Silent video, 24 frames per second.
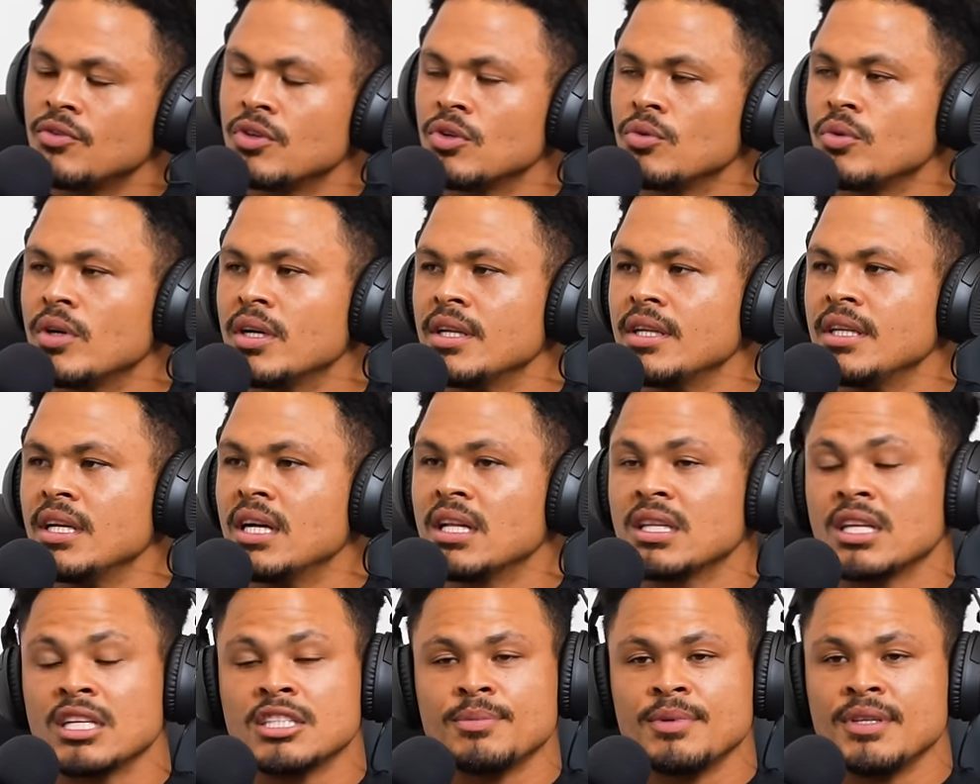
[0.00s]
Ruan Nel
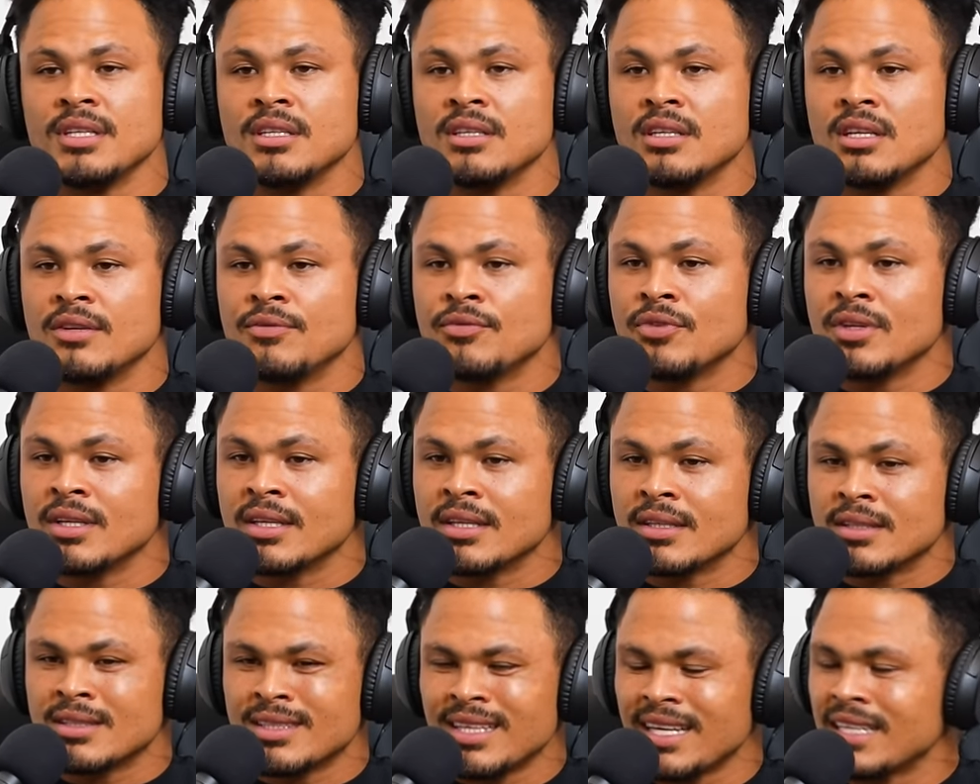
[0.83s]
that's been in
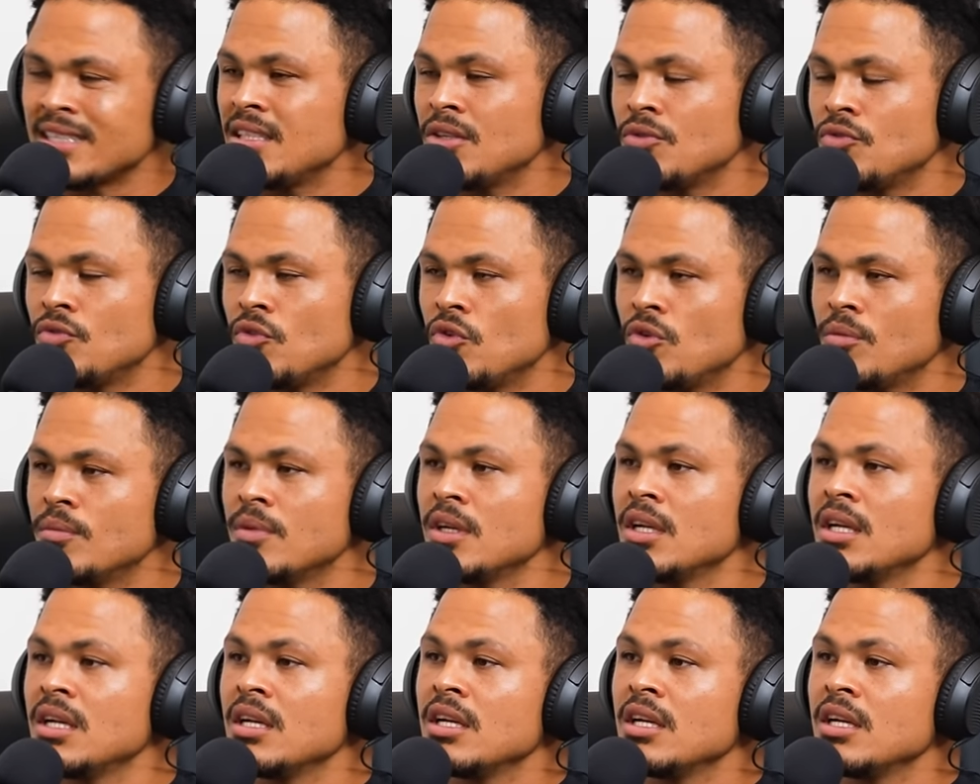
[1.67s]
fantastic form.